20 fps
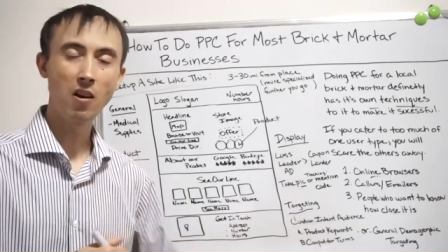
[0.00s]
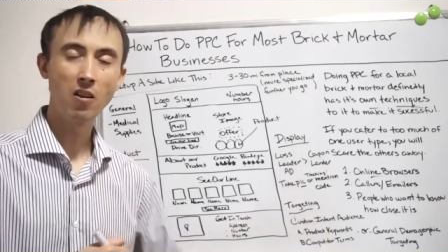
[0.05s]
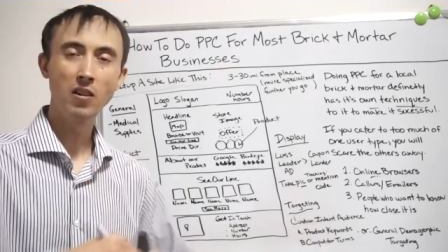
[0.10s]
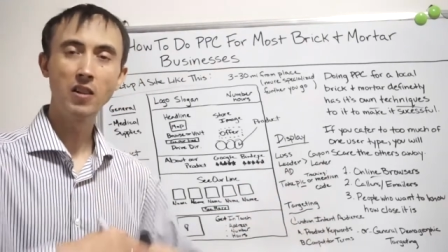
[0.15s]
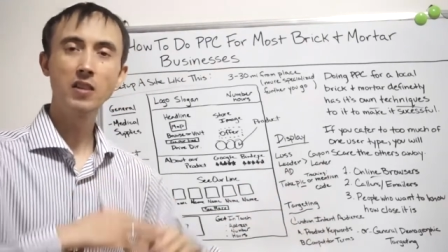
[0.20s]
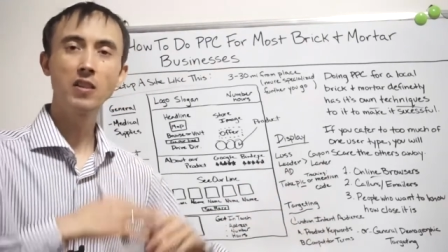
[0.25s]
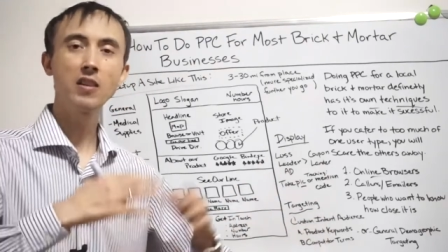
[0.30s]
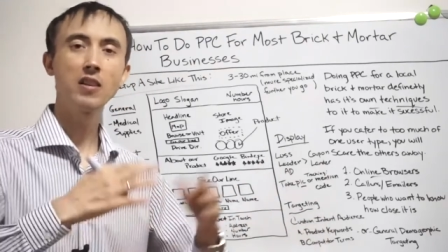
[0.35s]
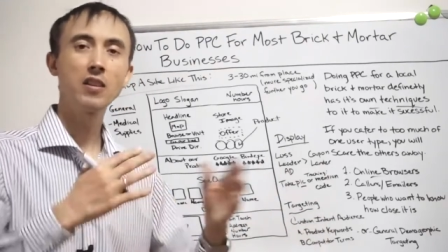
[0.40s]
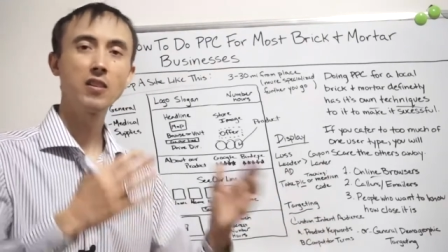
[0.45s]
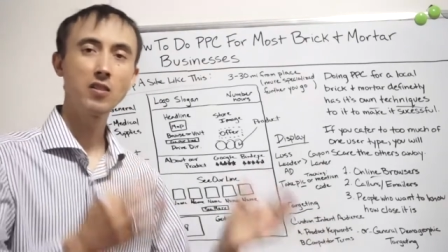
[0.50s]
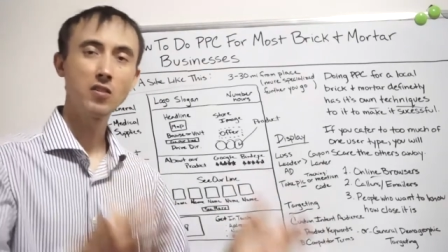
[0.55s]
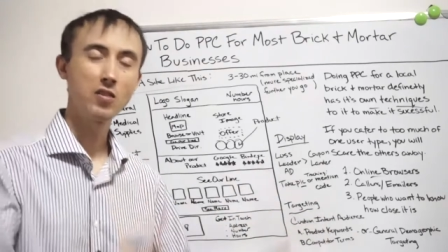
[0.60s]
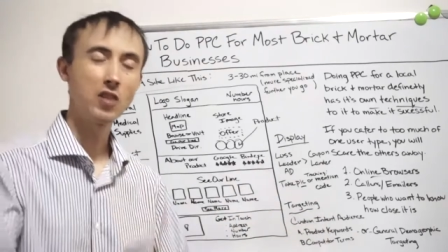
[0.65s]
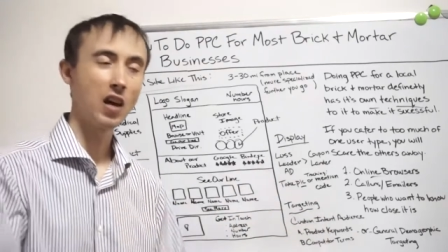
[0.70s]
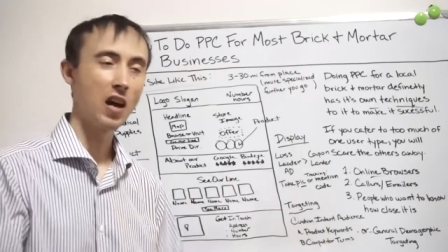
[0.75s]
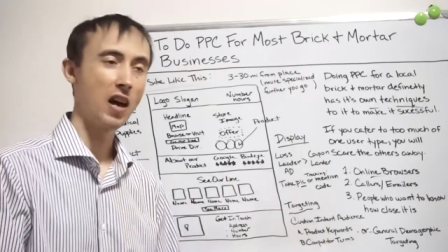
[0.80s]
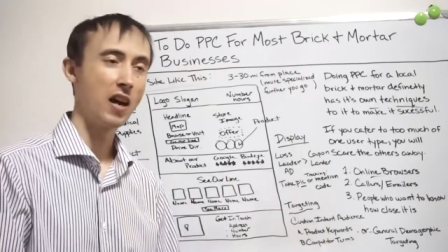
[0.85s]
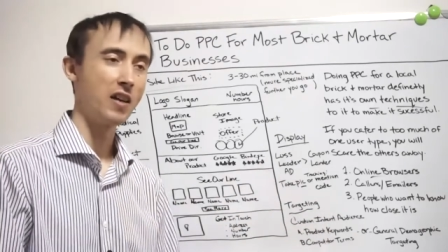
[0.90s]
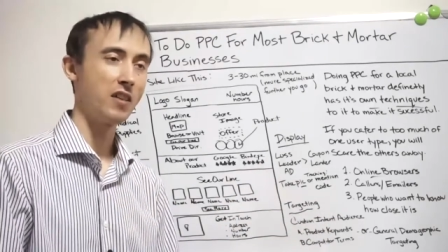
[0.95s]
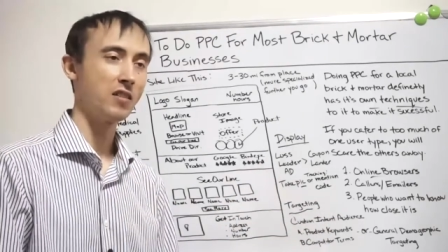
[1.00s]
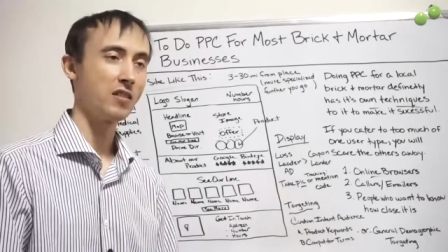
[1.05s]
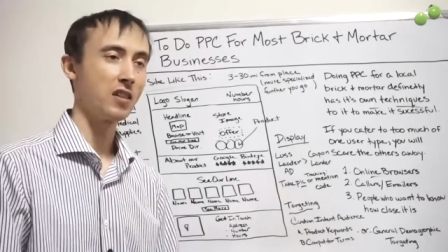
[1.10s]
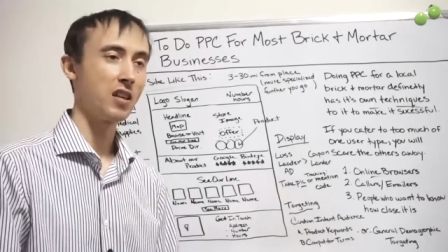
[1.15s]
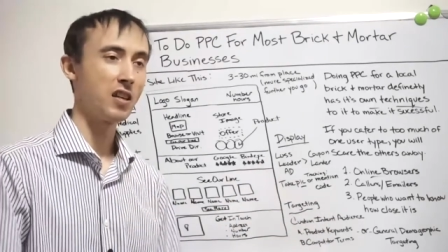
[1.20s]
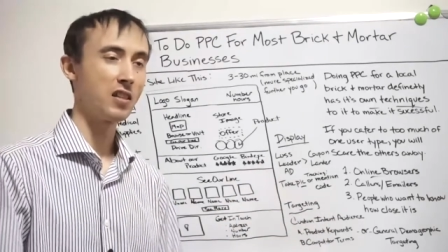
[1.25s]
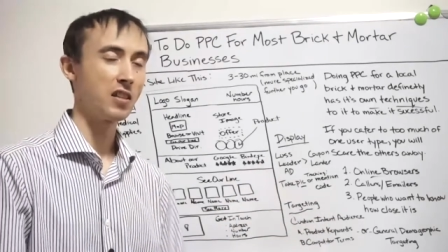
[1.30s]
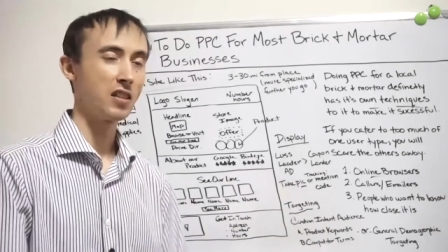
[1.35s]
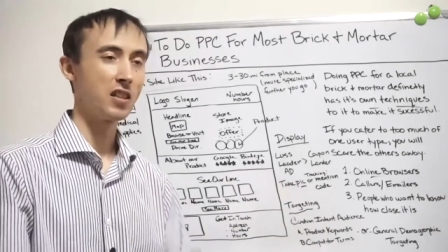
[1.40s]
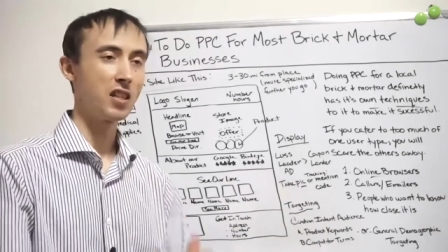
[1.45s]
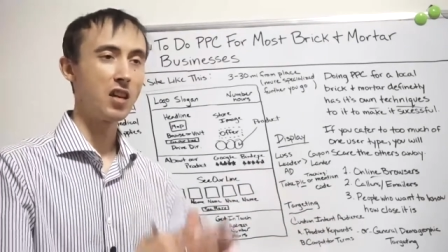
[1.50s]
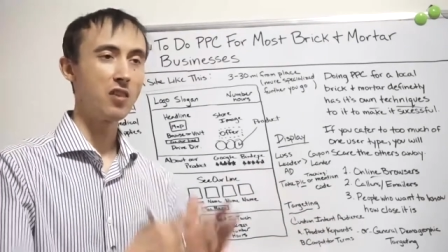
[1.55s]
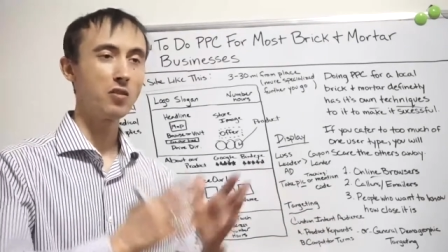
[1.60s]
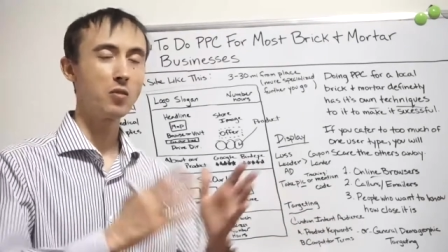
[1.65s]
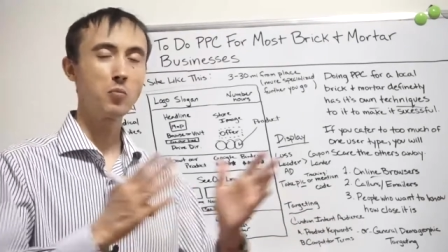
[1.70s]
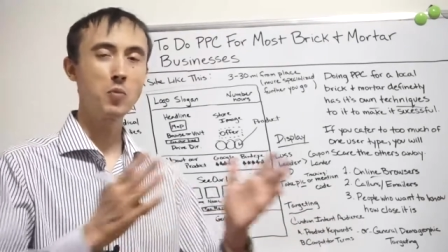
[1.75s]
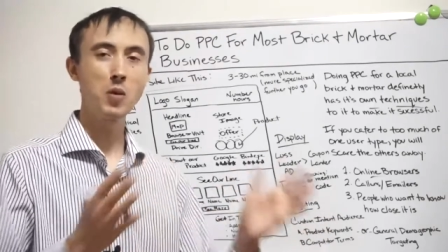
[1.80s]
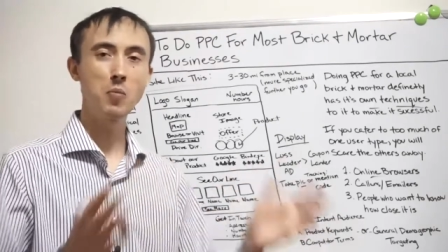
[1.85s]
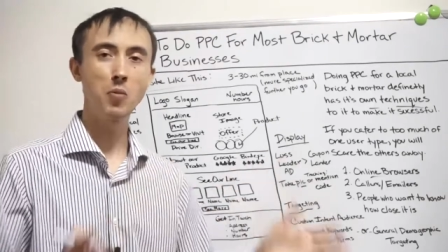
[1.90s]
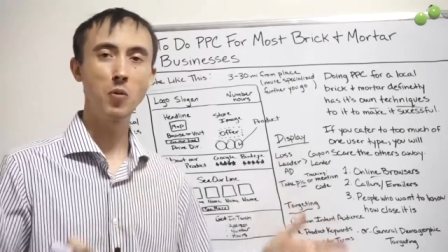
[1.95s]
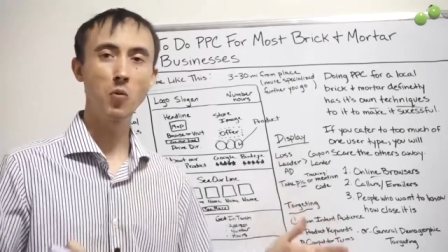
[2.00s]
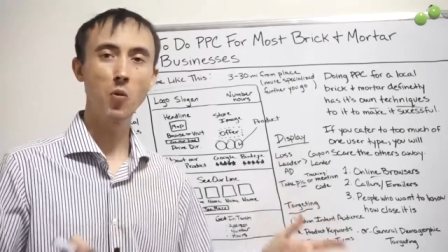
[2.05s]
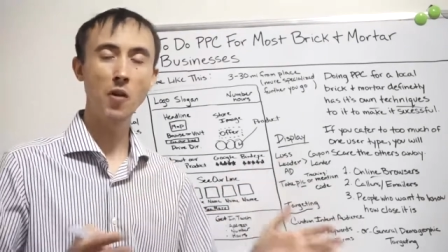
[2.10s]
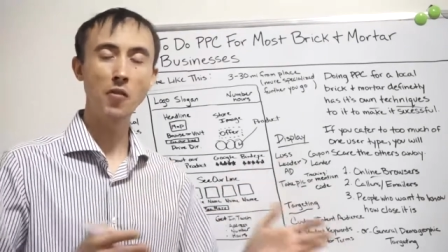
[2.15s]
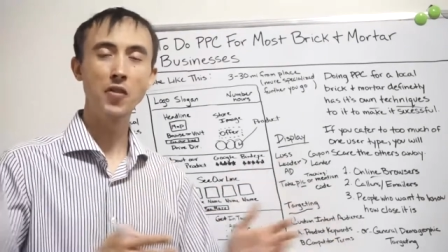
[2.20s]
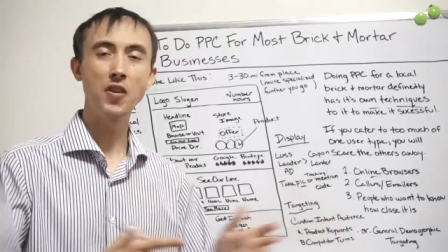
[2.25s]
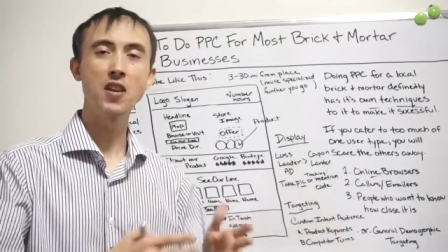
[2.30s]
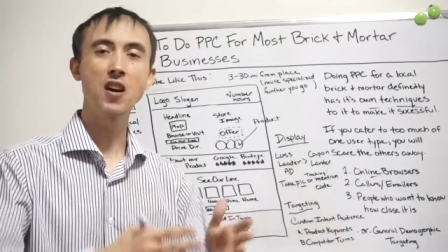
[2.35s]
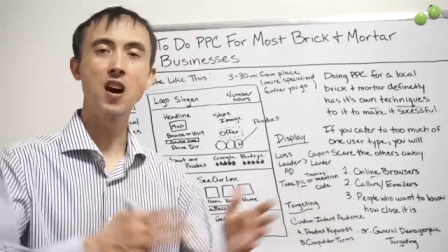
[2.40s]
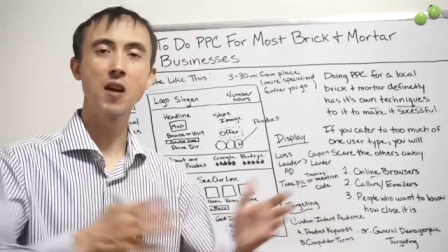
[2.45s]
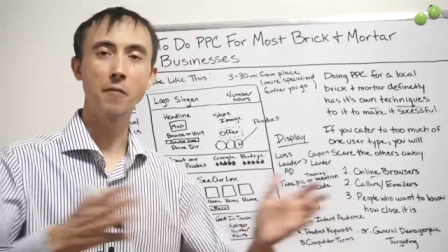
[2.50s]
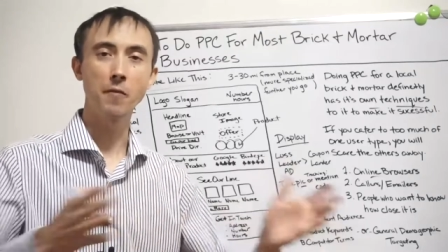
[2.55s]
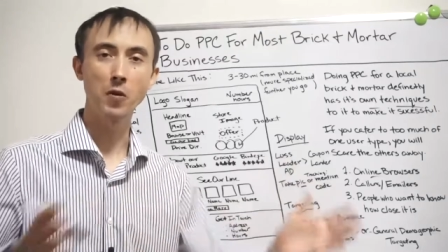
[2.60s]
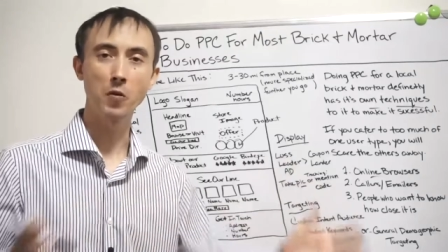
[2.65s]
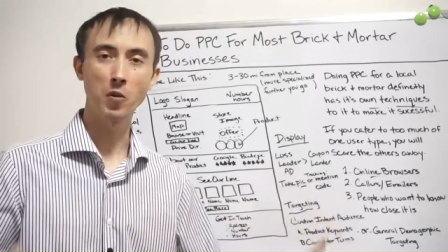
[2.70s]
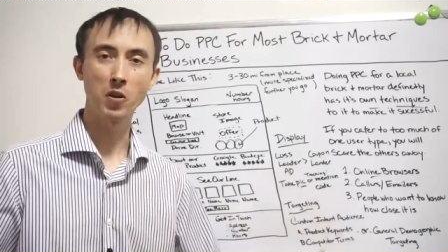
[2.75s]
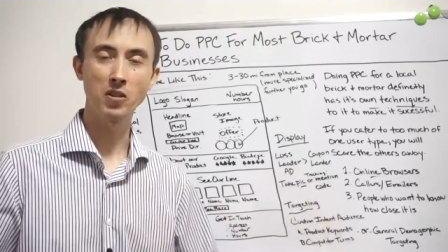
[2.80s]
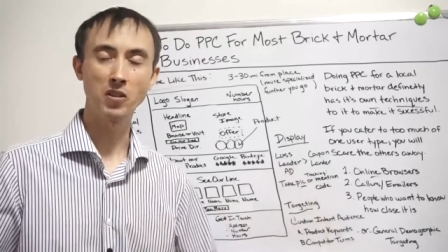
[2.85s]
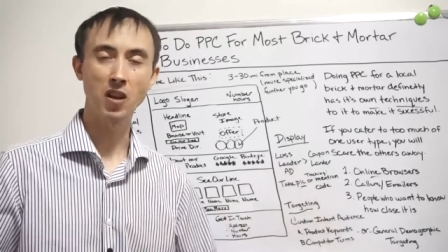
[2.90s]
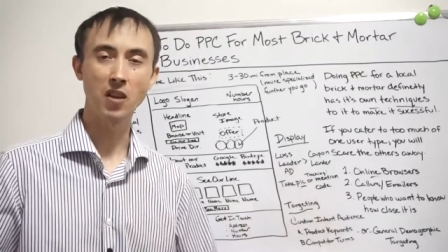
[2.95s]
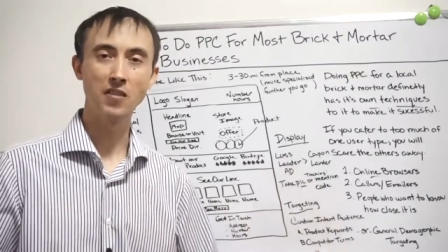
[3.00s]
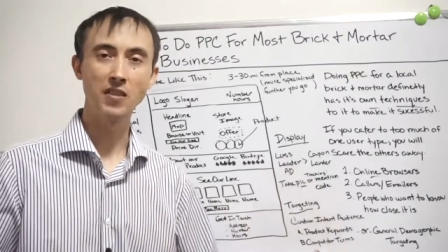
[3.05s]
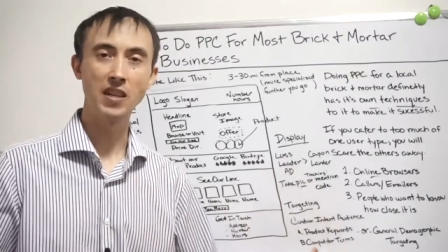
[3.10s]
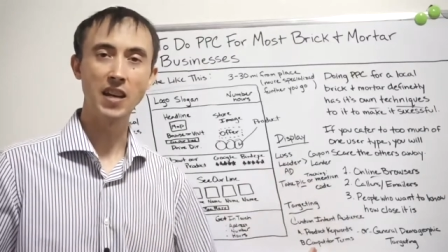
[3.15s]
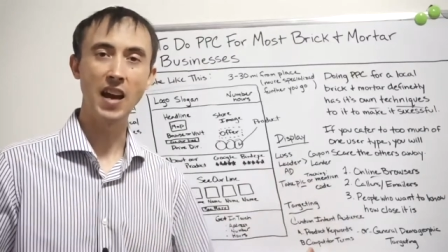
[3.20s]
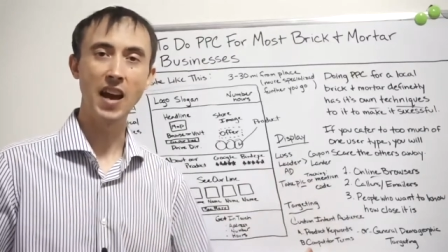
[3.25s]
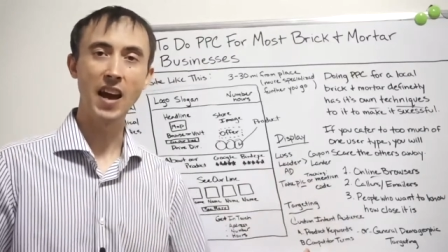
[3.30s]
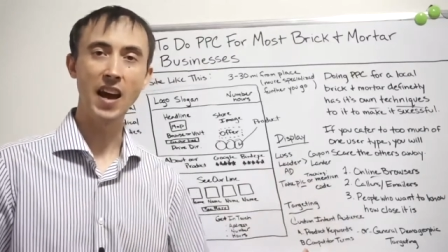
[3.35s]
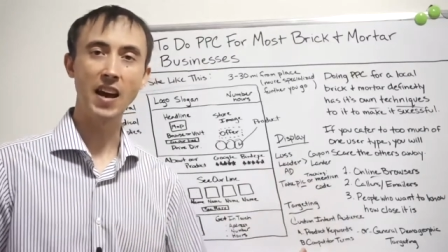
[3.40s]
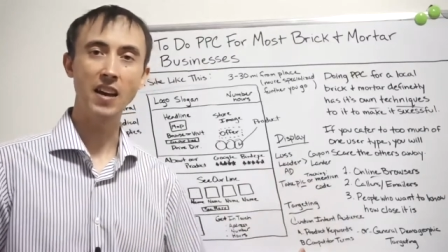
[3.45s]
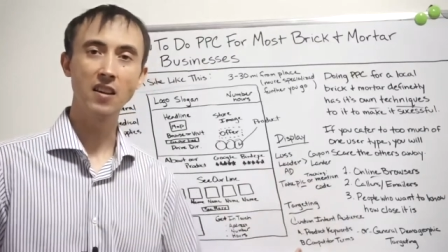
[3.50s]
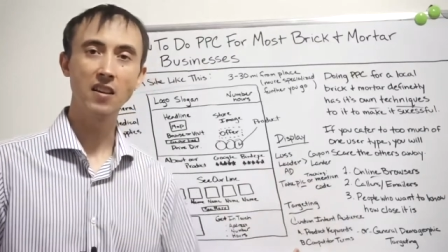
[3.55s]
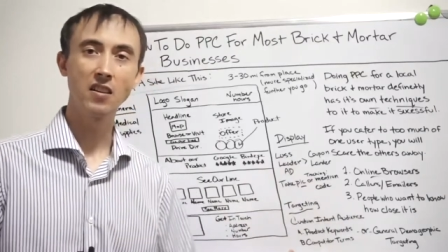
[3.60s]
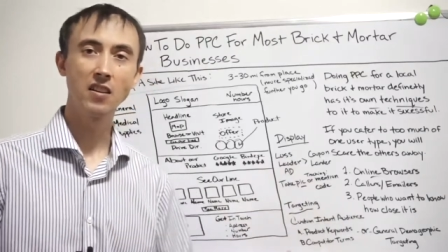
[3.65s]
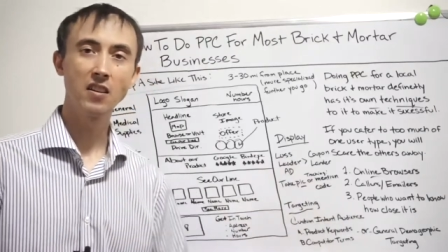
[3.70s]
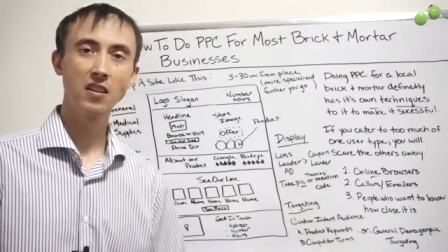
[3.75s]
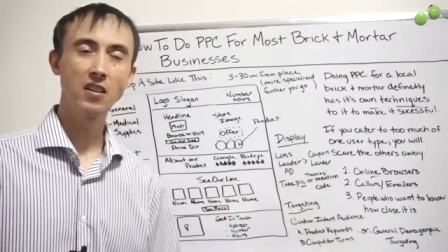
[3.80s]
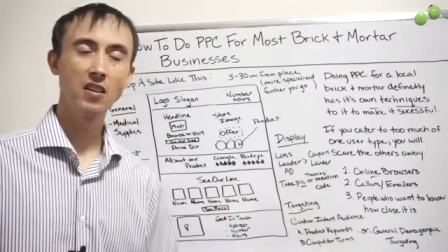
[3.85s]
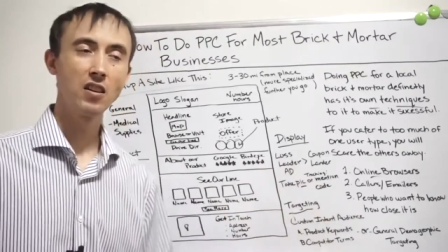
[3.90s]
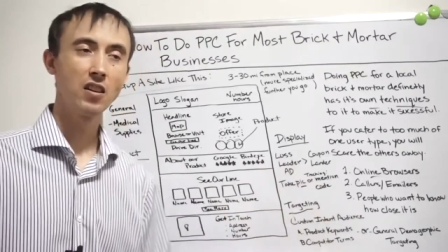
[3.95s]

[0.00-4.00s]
All it does is it gives people what the offer was on the ad.